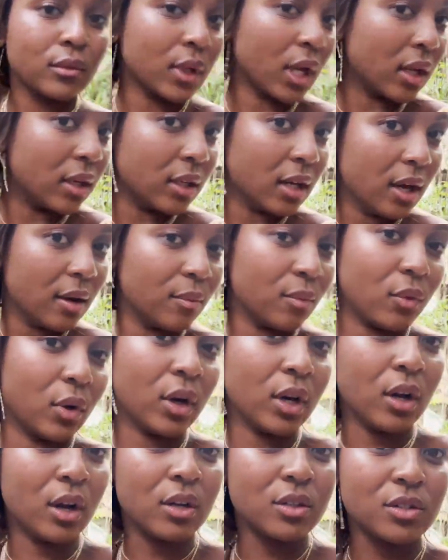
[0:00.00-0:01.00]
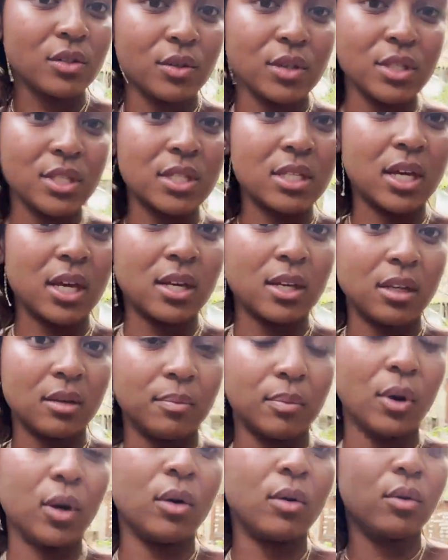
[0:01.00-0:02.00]
and yeah, I'm wearing also a sandy
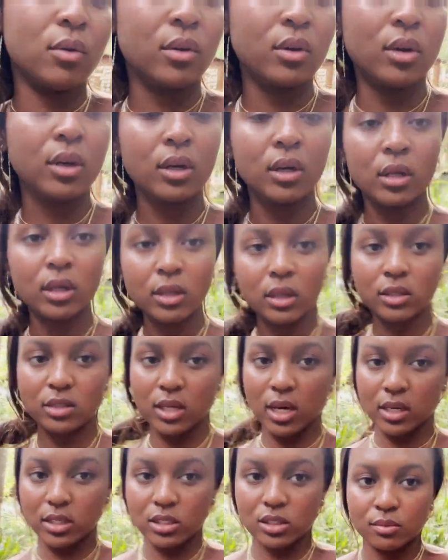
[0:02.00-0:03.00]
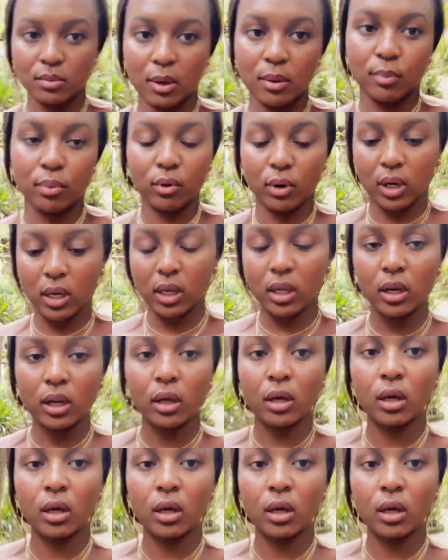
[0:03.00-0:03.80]
bow attached to my braid.